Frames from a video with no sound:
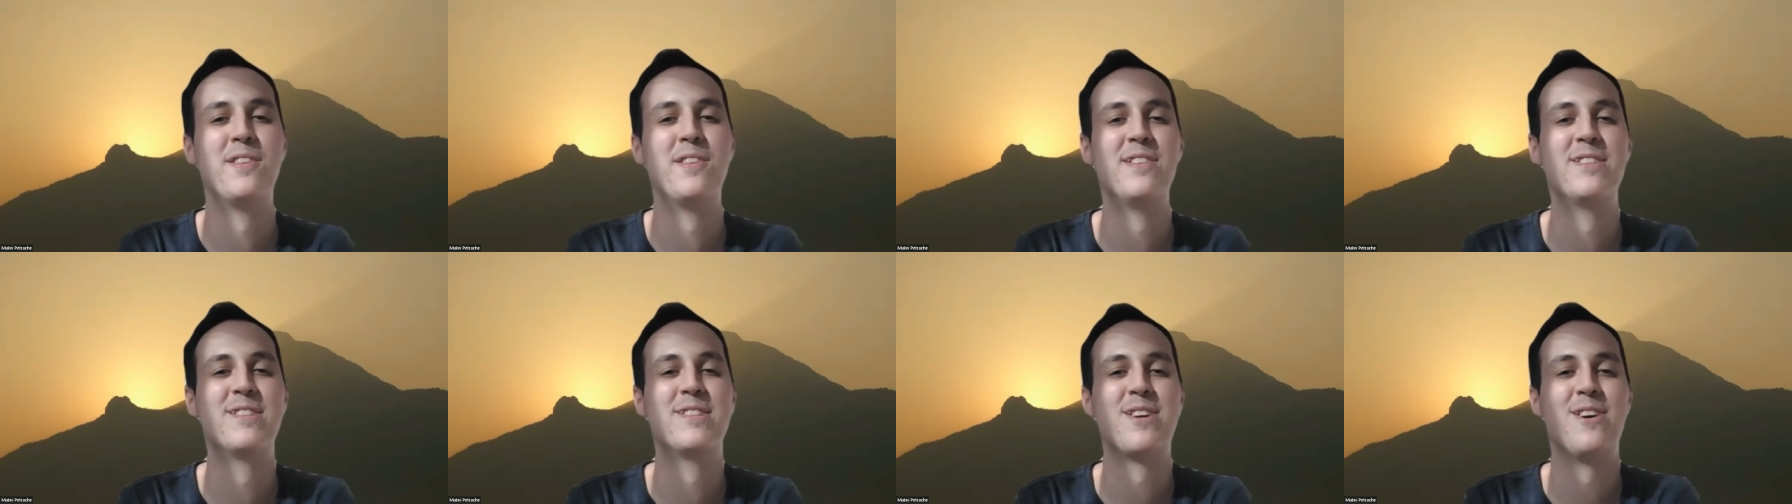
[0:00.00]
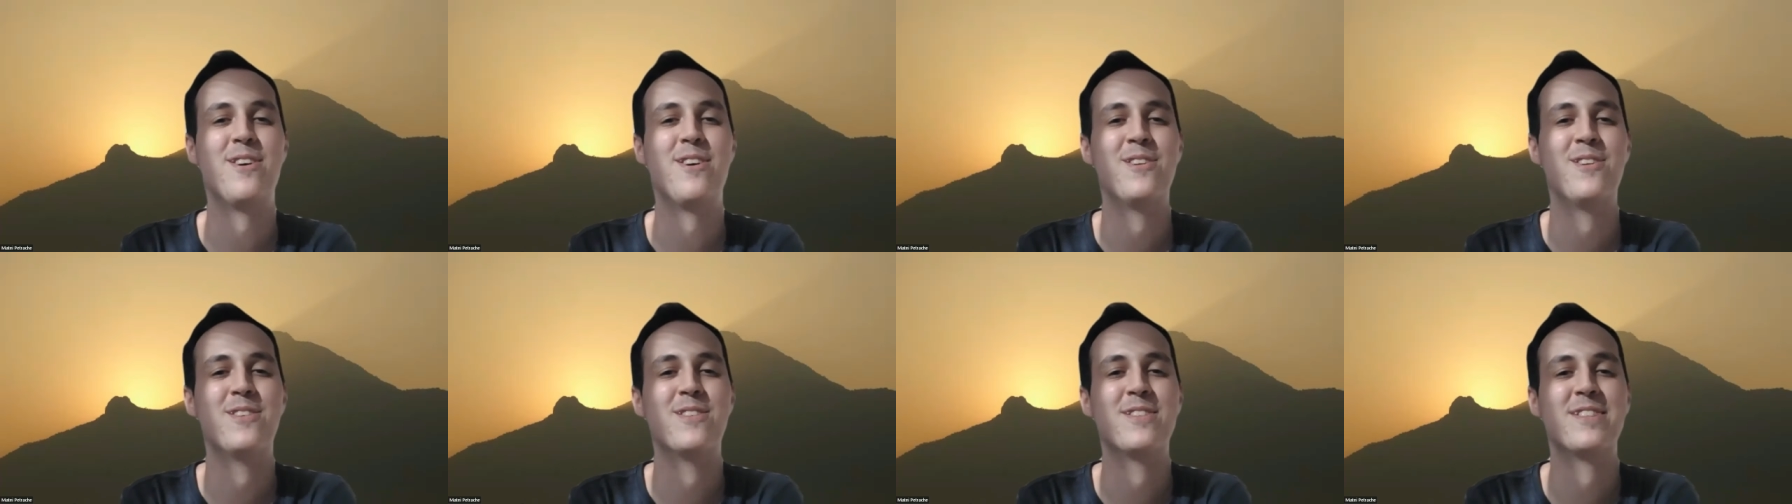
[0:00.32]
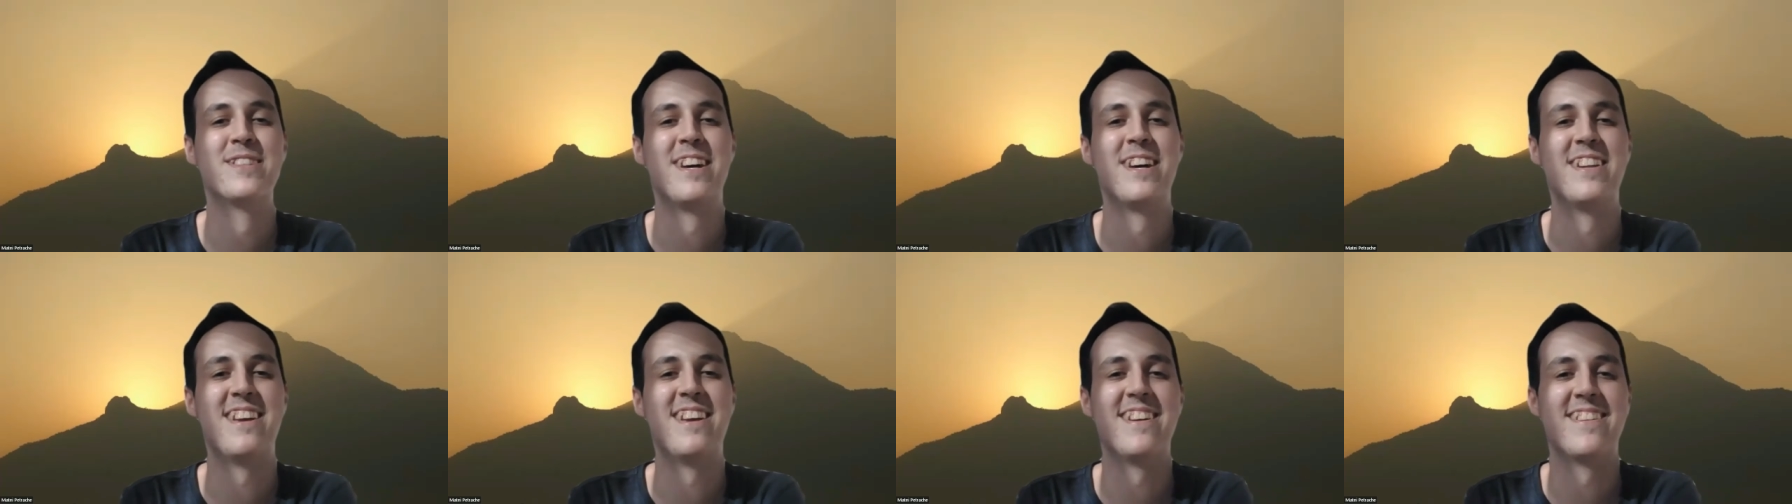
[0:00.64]
this form of
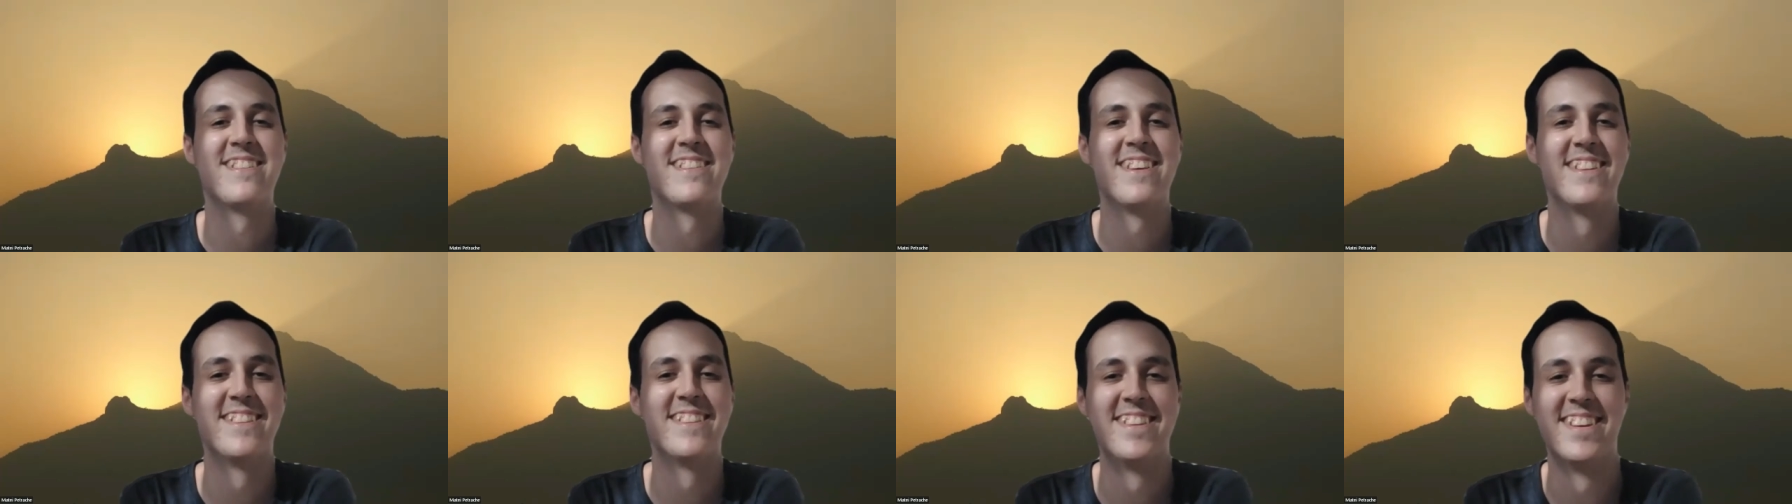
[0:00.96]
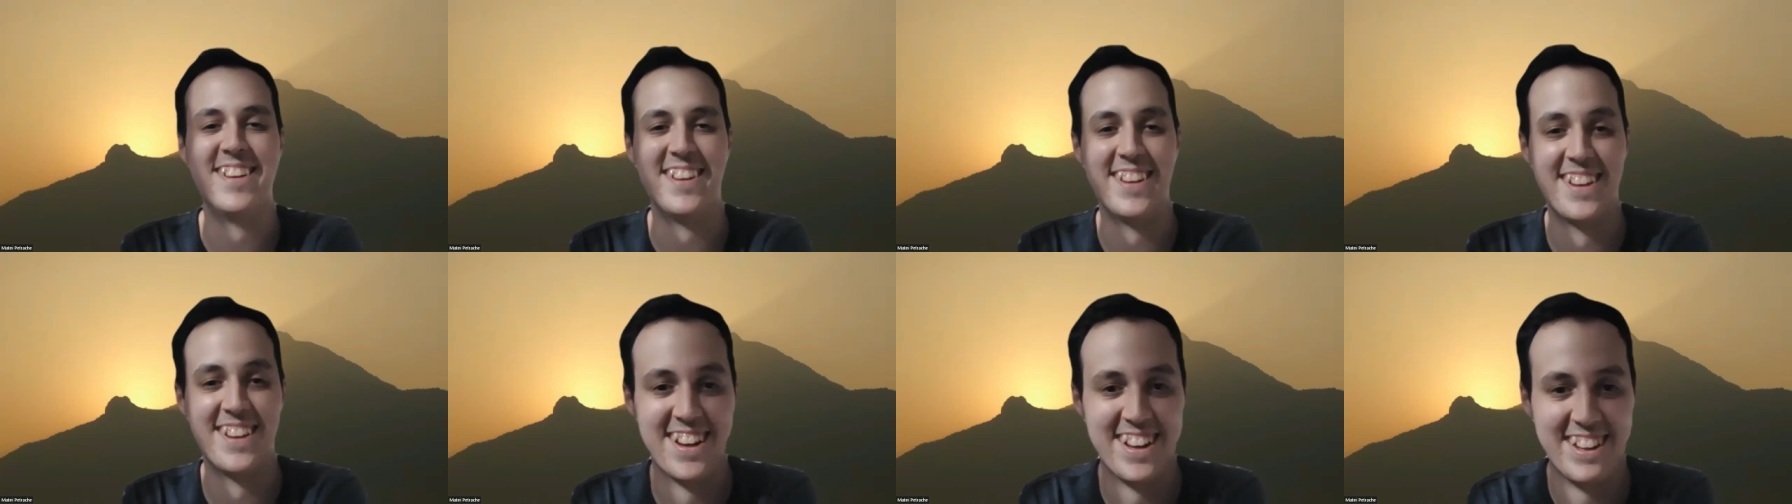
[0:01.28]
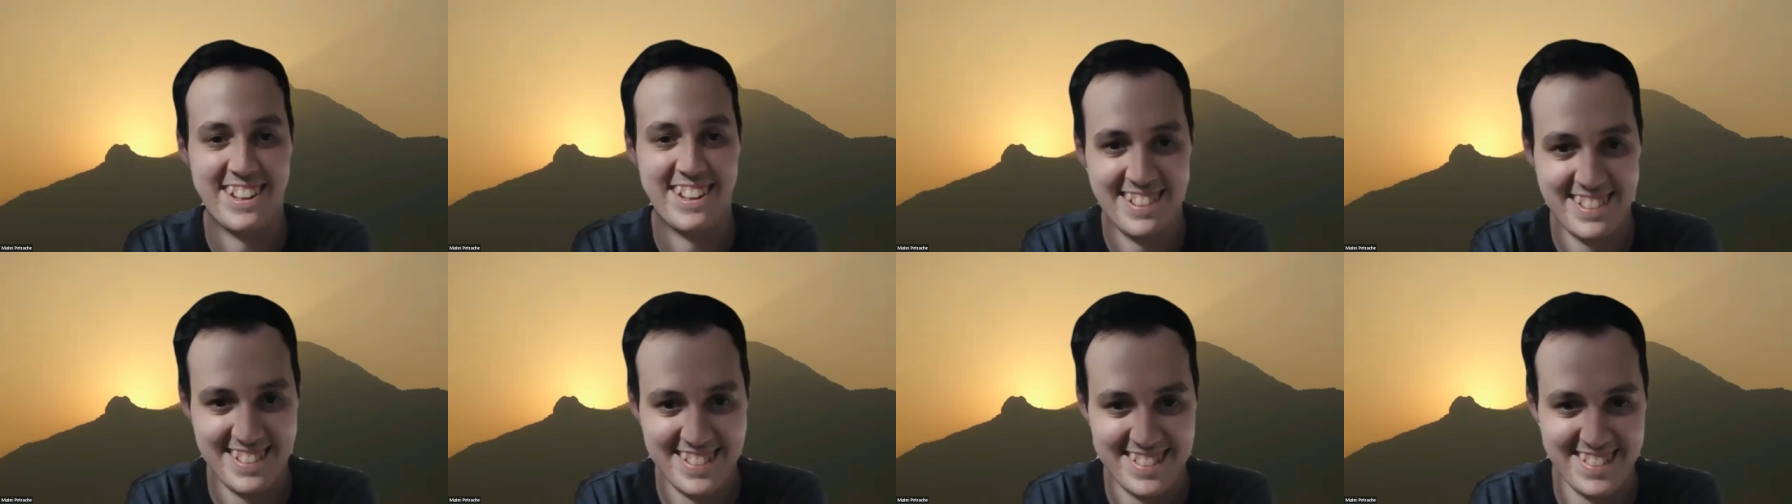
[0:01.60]
sannyasa thing,
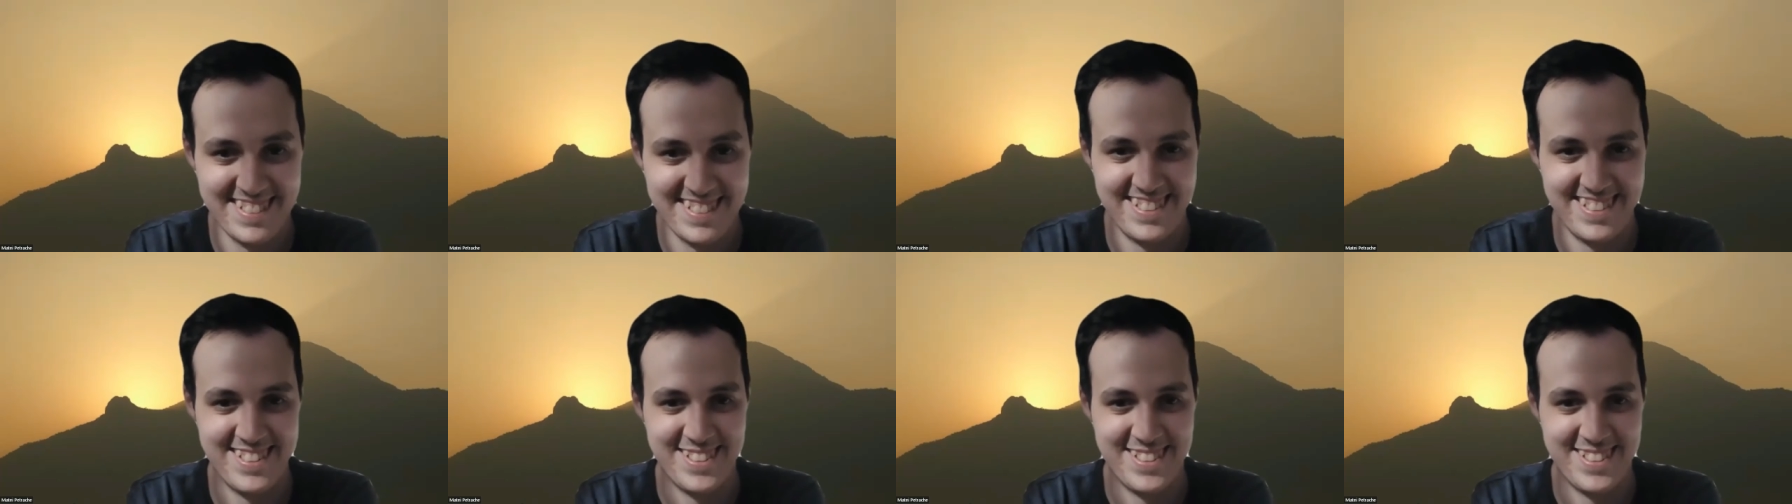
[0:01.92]
and